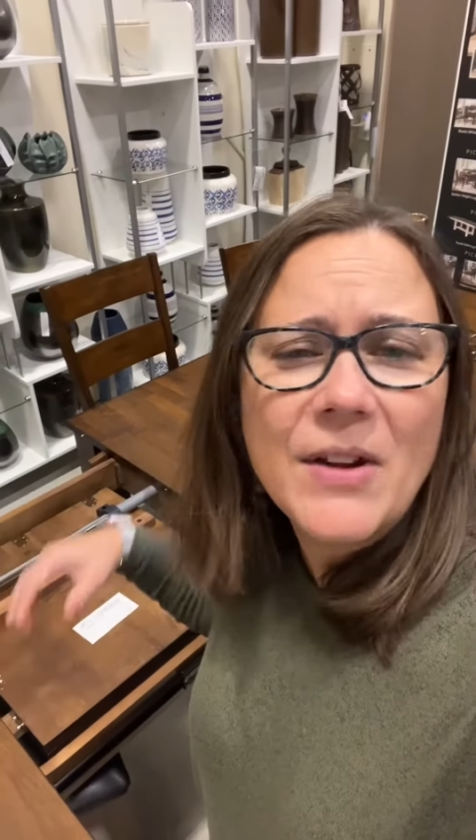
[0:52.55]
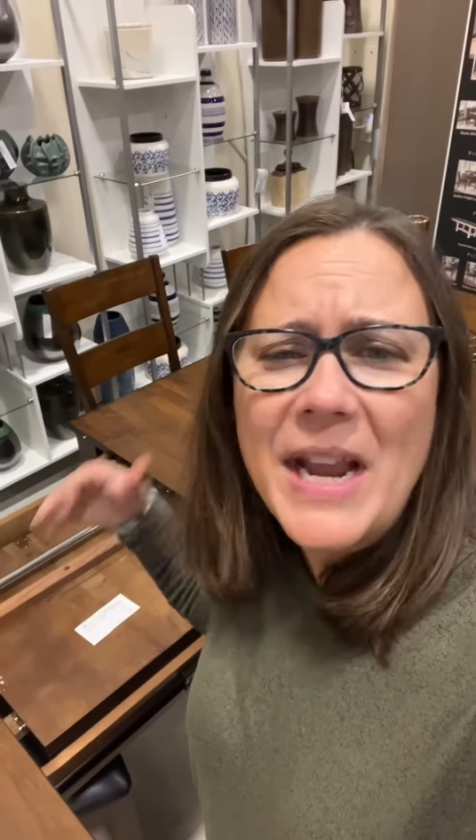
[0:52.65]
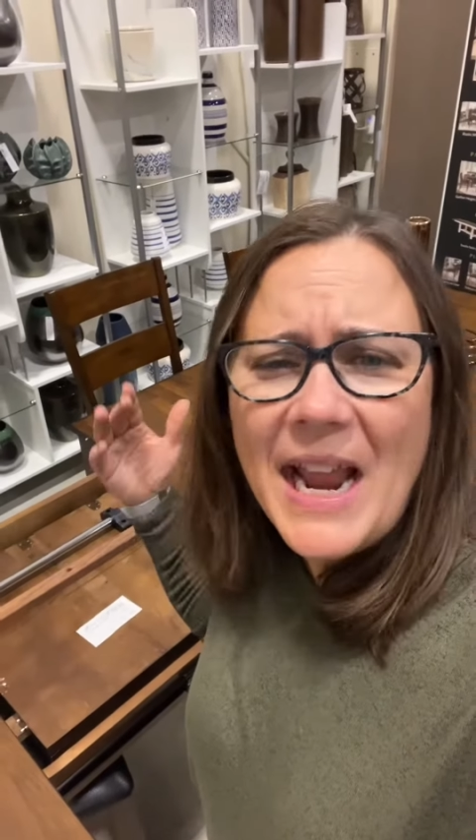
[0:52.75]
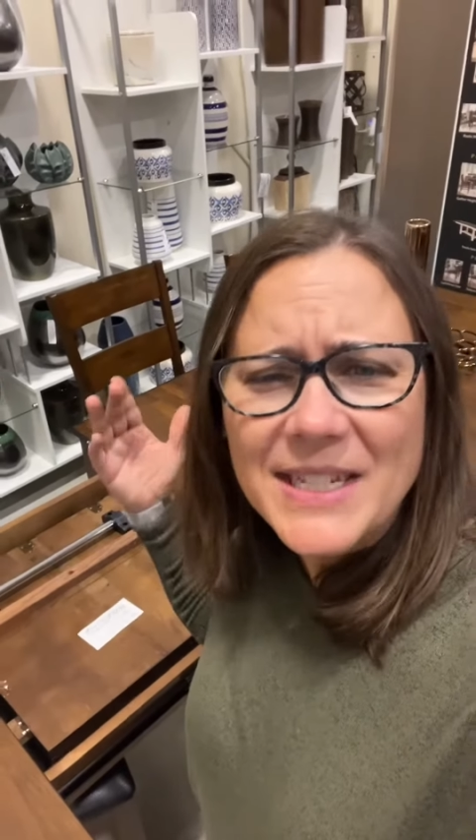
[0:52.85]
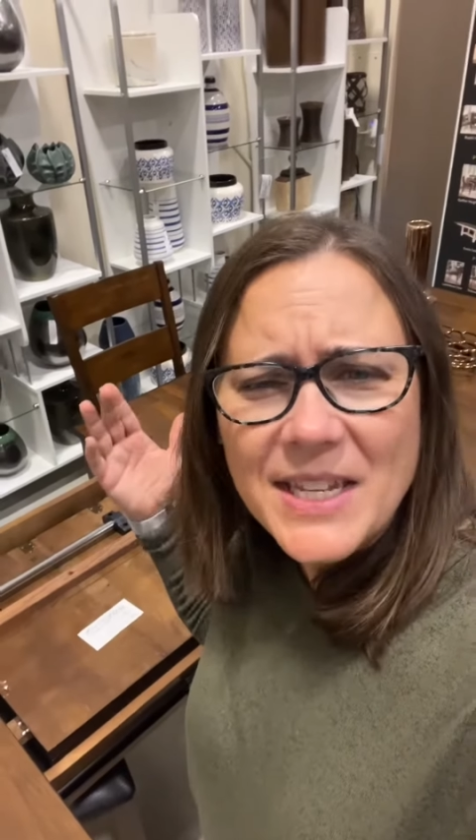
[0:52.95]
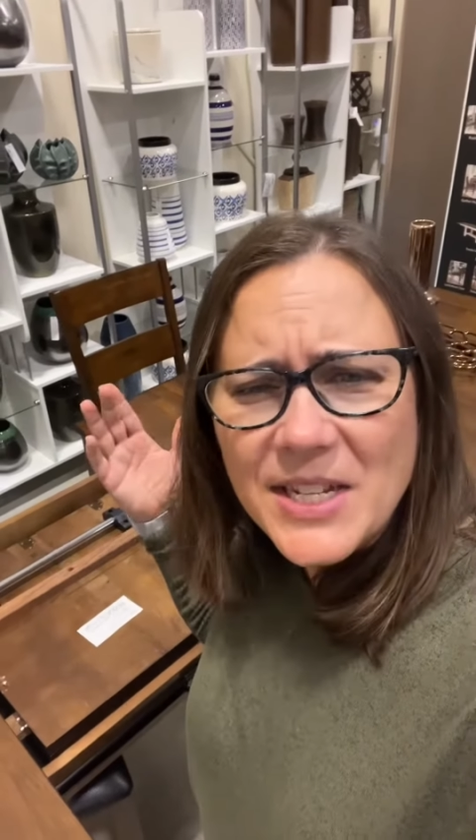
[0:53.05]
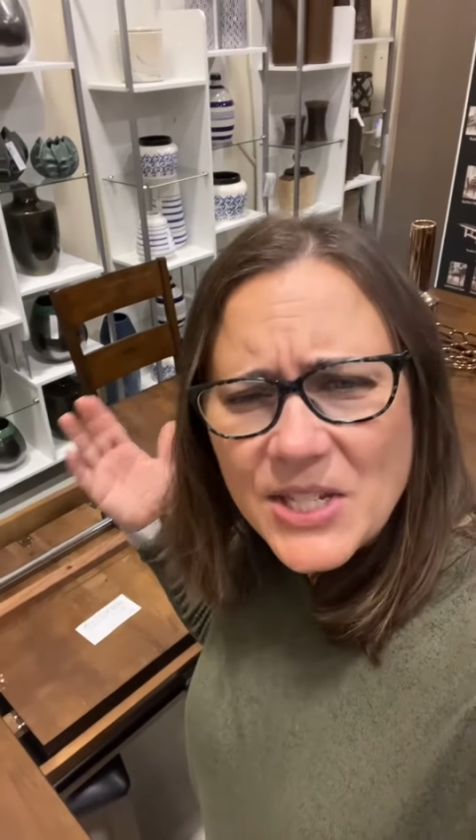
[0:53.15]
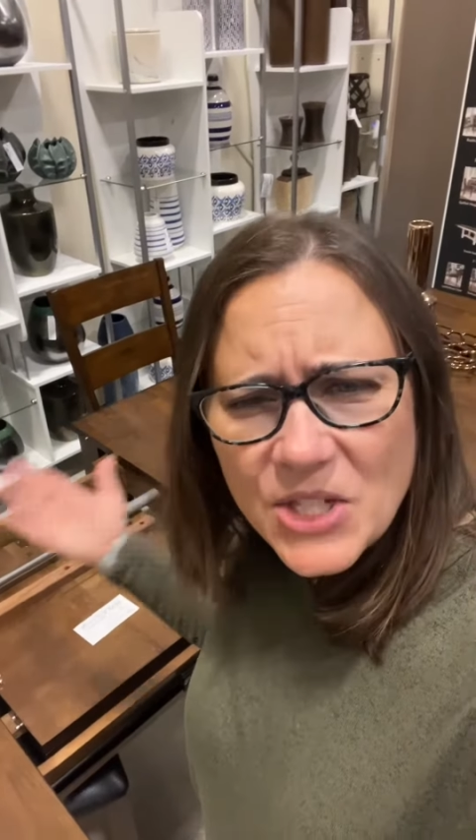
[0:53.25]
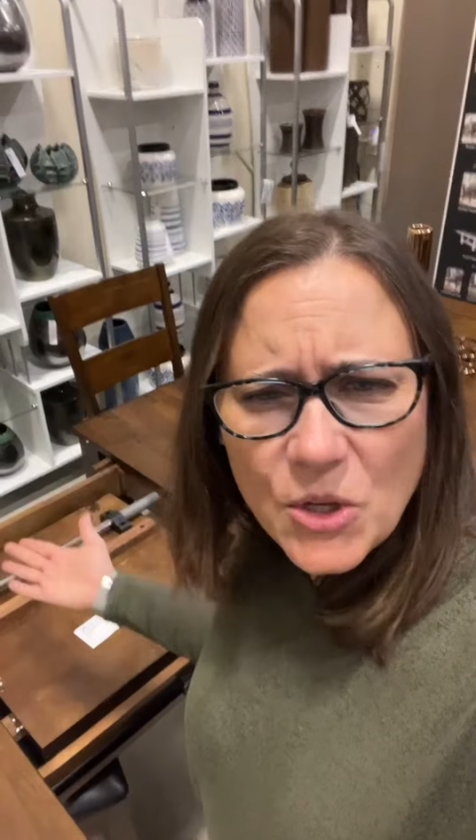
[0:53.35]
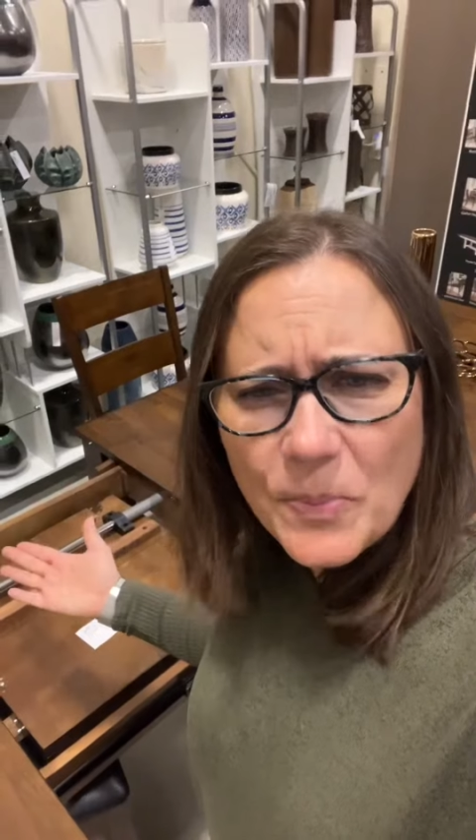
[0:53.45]
as it is
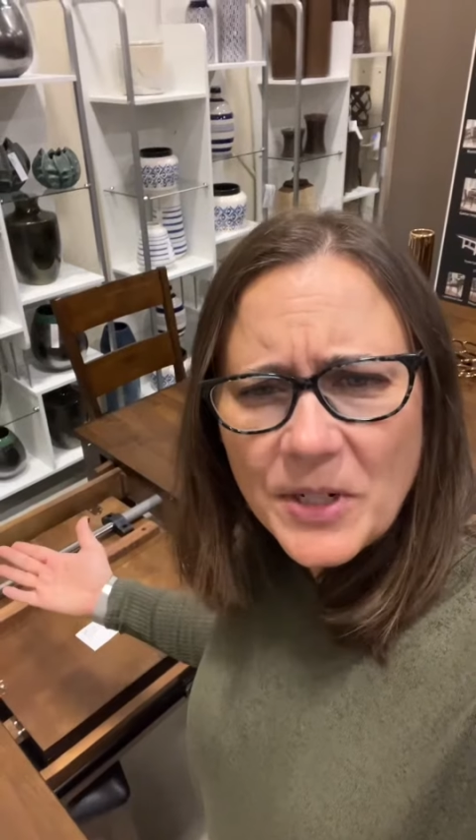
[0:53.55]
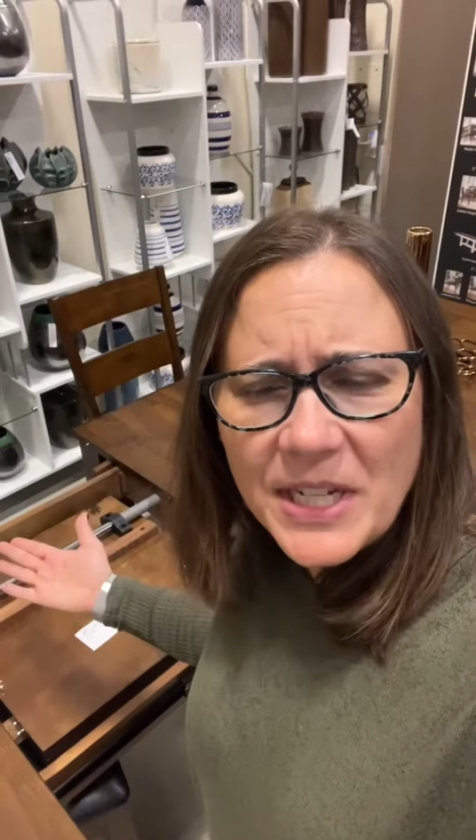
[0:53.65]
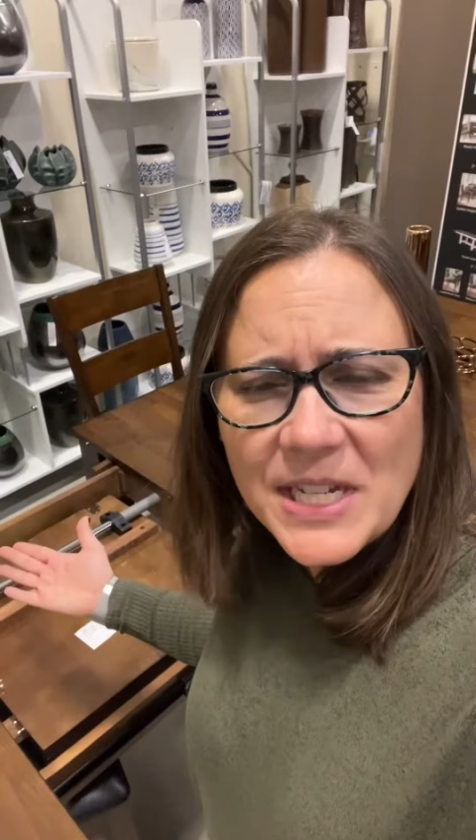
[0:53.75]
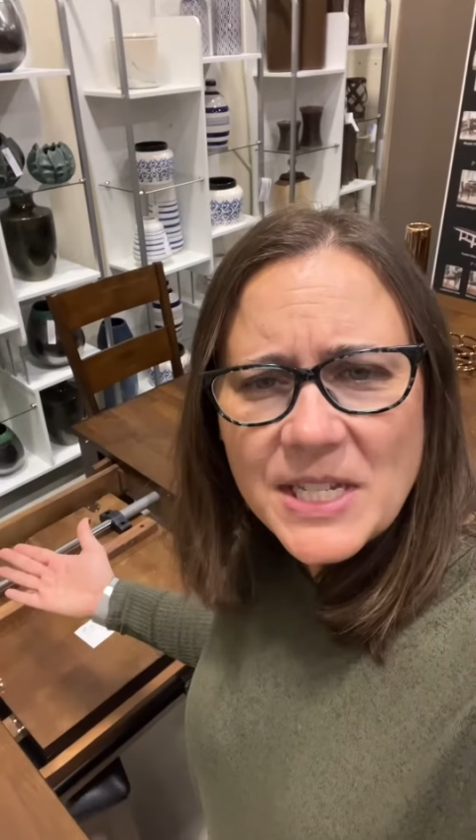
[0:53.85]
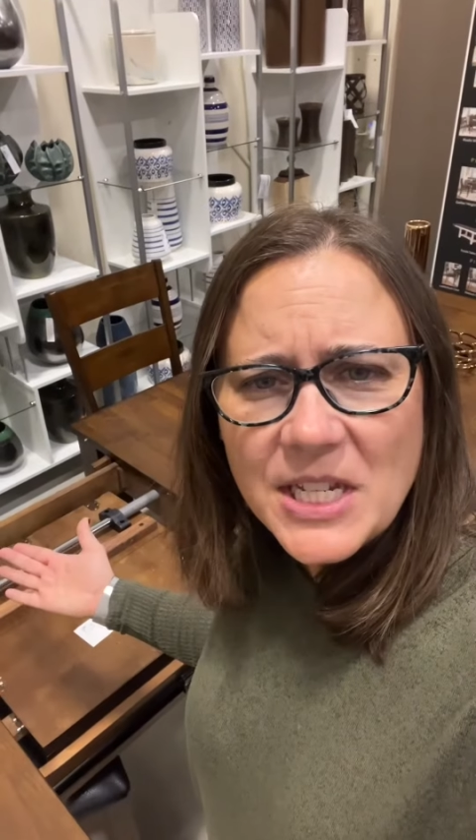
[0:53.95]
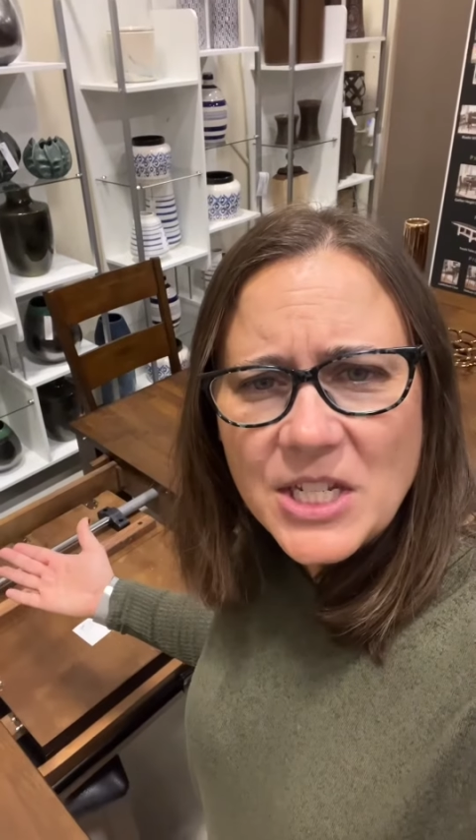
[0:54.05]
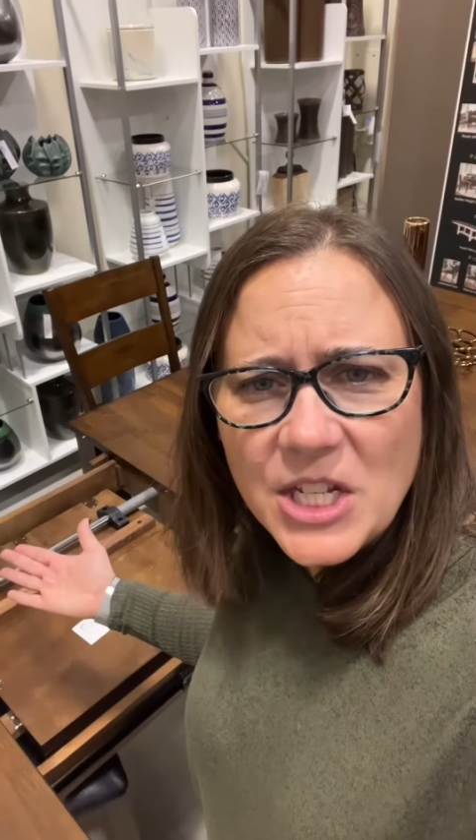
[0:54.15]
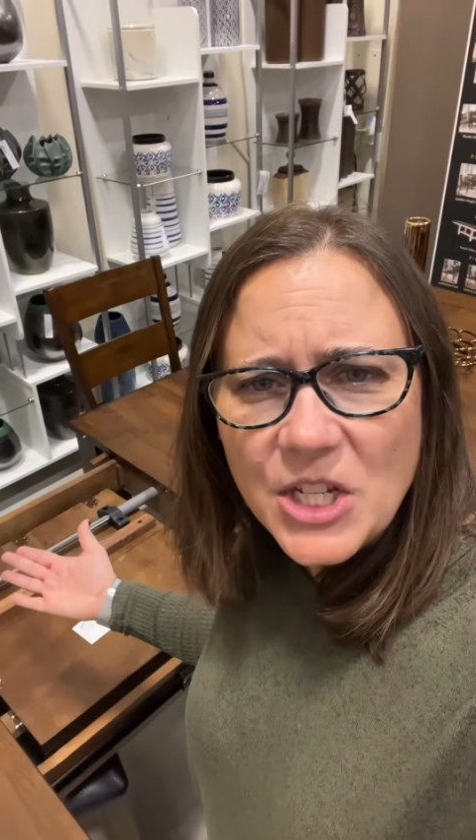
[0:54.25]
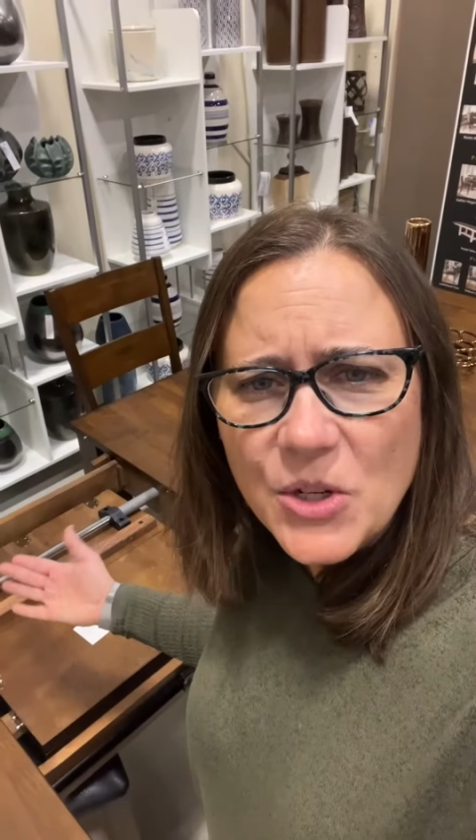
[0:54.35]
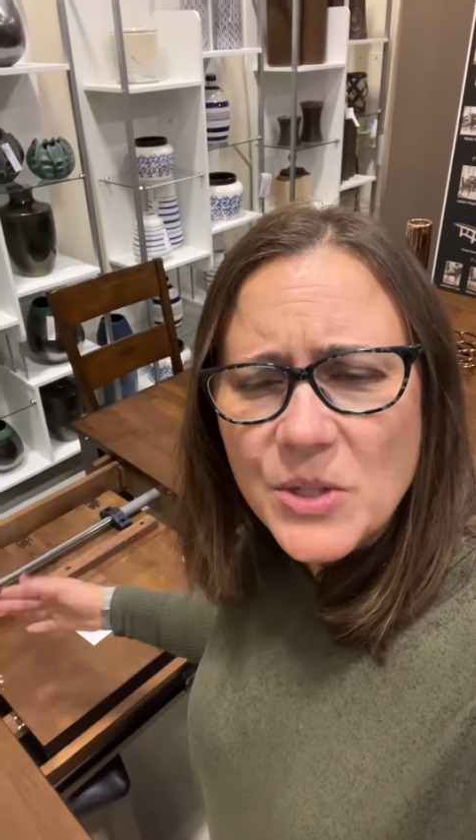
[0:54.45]
super easy to
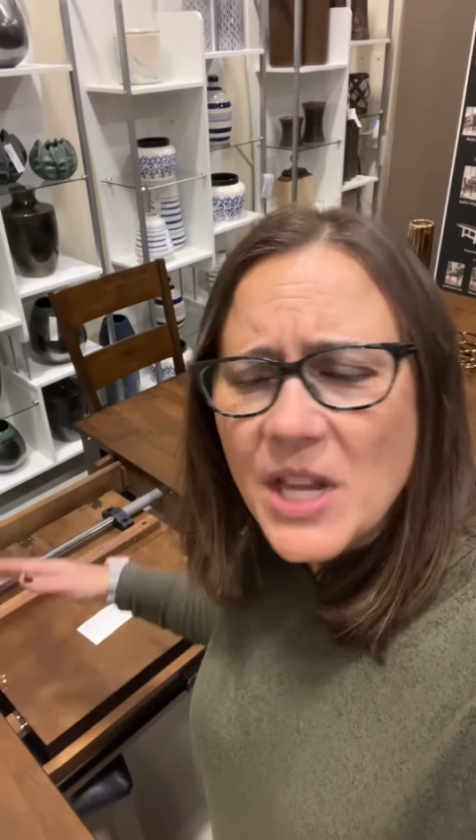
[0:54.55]
use.